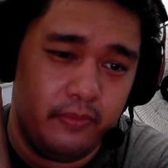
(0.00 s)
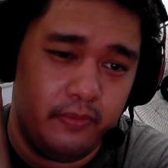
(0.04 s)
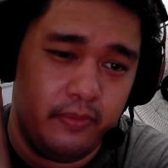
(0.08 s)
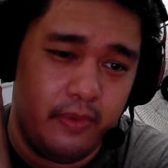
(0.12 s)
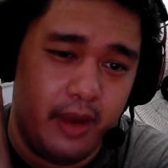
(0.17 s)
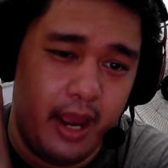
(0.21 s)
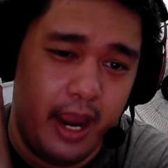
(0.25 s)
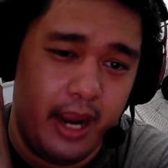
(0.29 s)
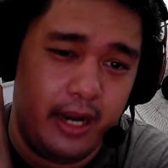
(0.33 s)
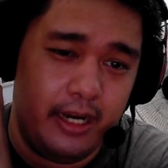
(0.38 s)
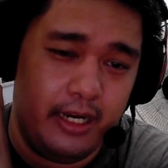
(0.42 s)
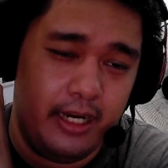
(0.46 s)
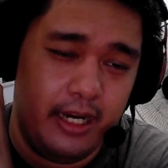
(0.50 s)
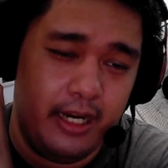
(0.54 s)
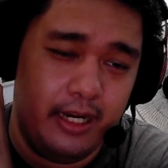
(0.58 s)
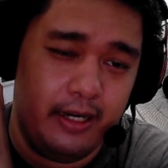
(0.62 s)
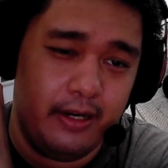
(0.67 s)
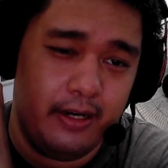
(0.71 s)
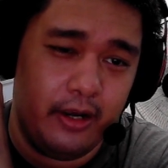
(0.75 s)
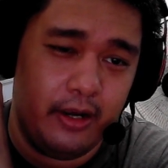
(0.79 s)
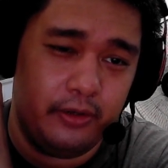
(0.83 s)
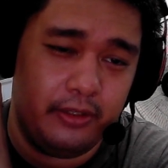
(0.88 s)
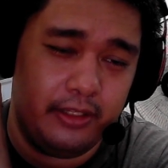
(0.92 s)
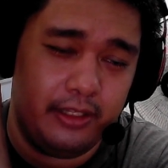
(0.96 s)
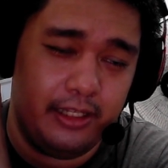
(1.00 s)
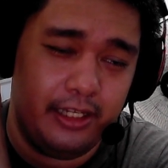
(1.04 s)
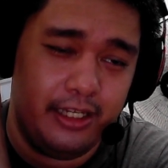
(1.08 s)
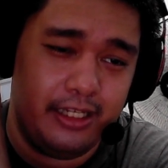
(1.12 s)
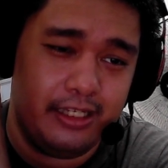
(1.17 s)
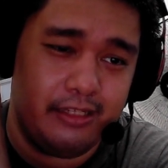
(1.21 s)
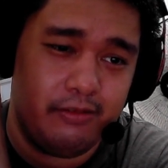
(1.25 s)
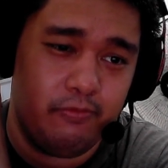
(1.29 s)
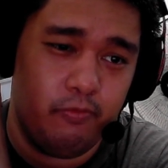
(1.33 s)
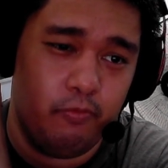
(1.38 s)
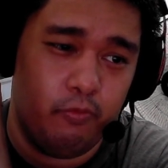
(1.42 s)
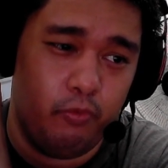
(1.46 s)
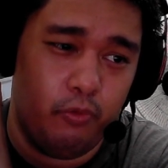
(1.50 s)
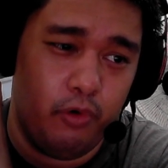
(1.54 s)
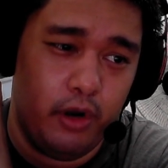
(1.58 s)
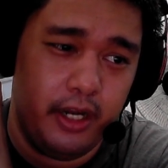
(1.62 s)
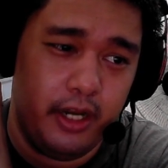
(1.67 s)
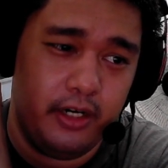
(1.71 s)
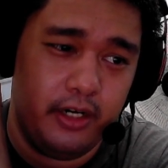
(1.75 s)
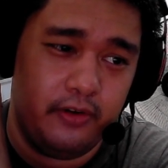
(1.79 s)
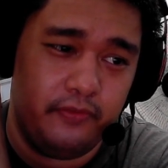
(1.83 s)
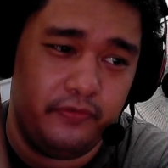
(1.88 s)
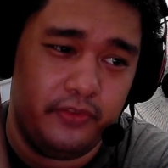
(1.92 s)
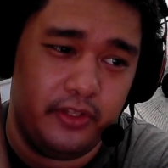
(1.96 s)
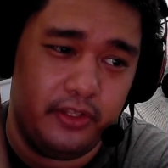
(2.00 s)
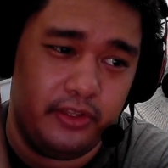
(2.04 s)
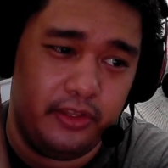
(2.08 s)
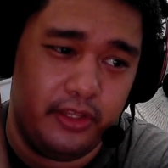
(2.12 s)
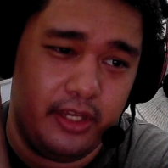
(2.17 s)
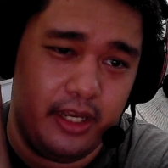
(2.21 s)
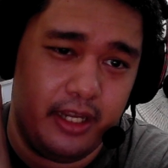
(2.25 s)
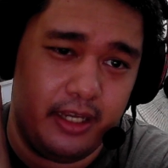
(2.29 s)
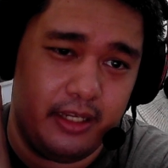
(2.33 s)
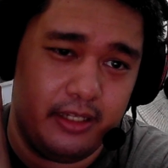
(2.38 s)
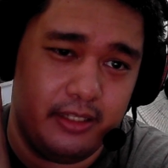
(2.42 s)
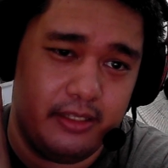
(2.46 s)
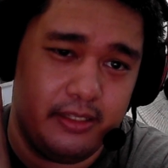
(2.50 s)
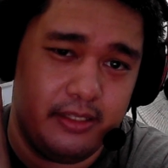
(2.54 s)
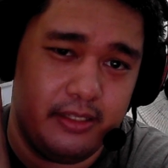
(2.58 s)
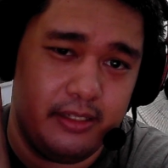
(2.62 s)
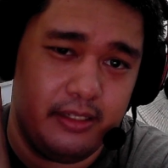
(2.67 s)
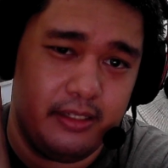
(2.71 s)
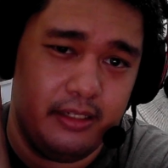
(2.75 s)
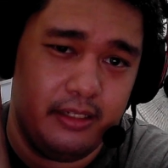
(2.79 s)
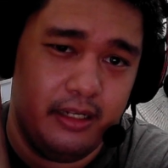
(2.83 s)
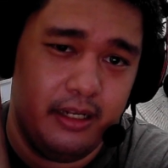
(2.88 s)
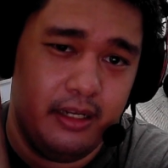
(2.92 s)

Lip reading: I need at least one of the things.